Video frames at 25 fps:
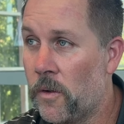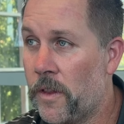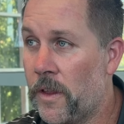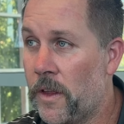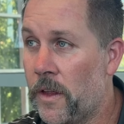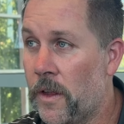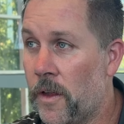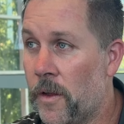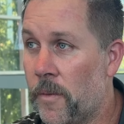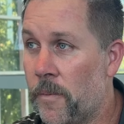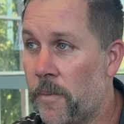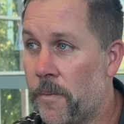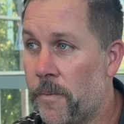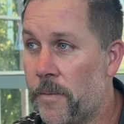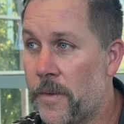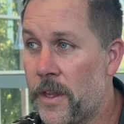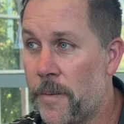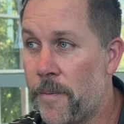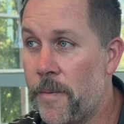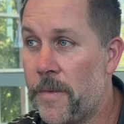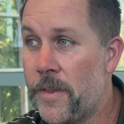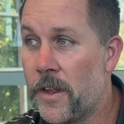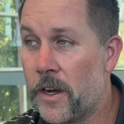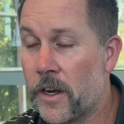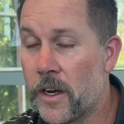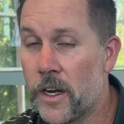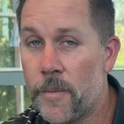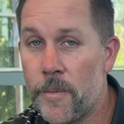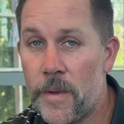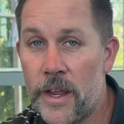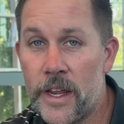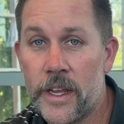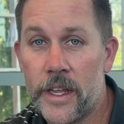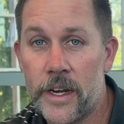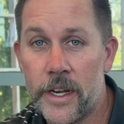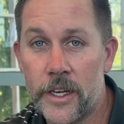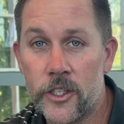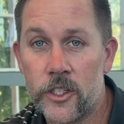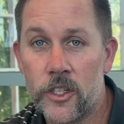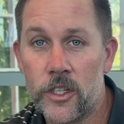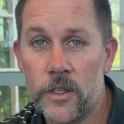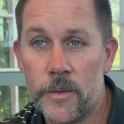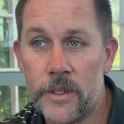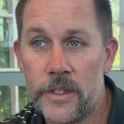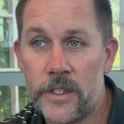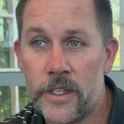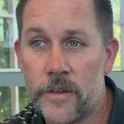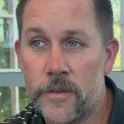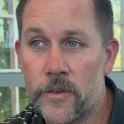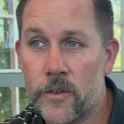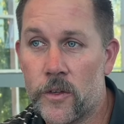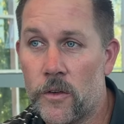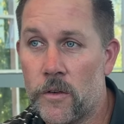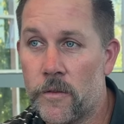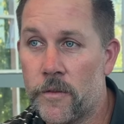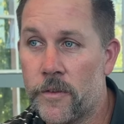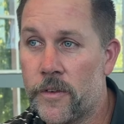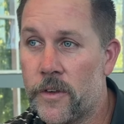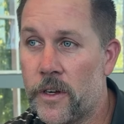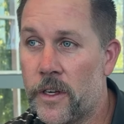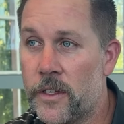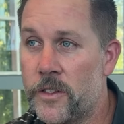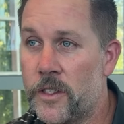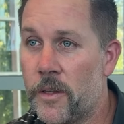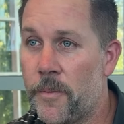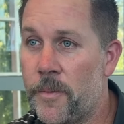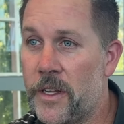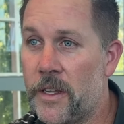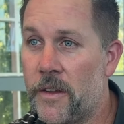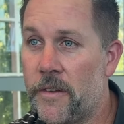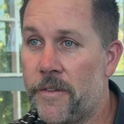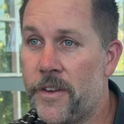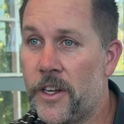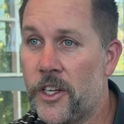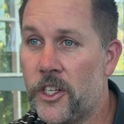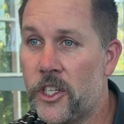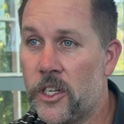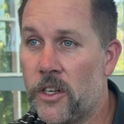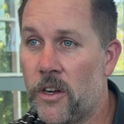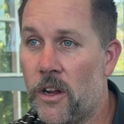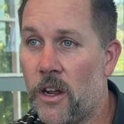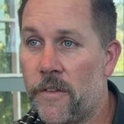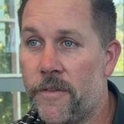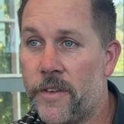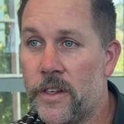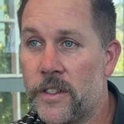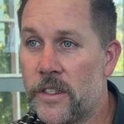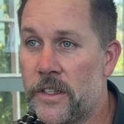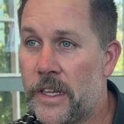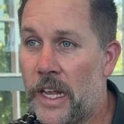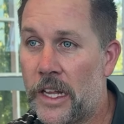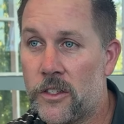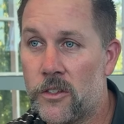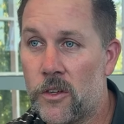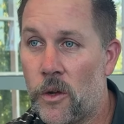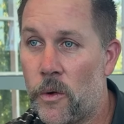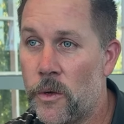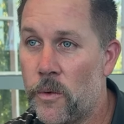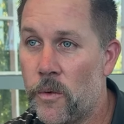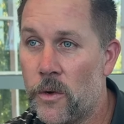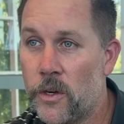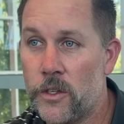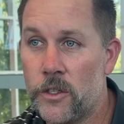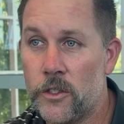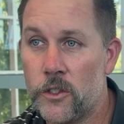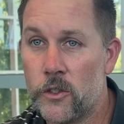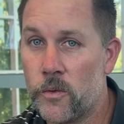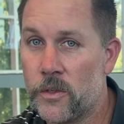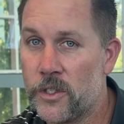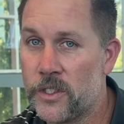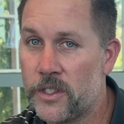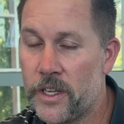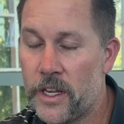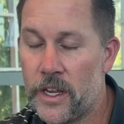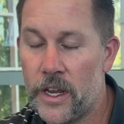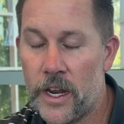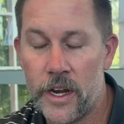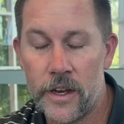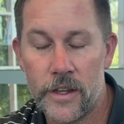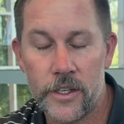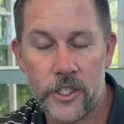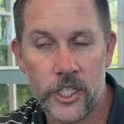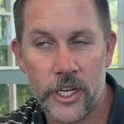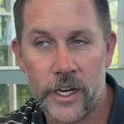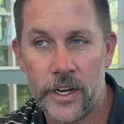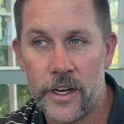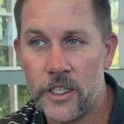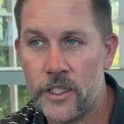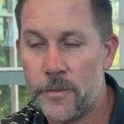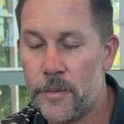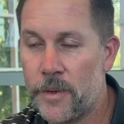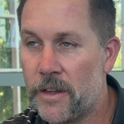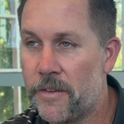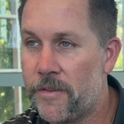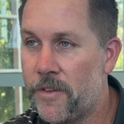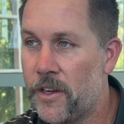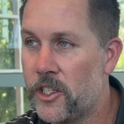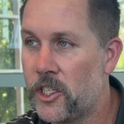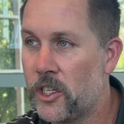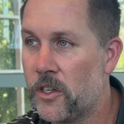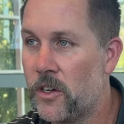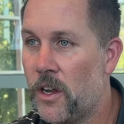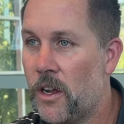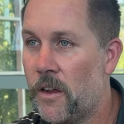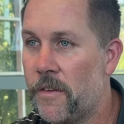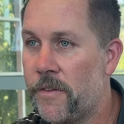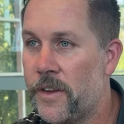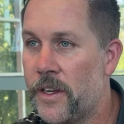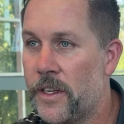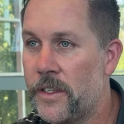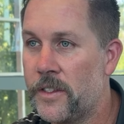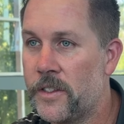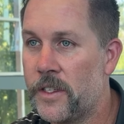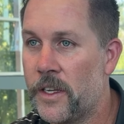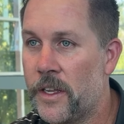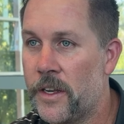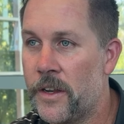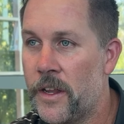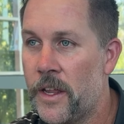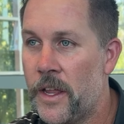they're going to make it extremely difficult for us to be efficient offense, and that's all we want to do is want to stay ahead of the chains, be efficient offense.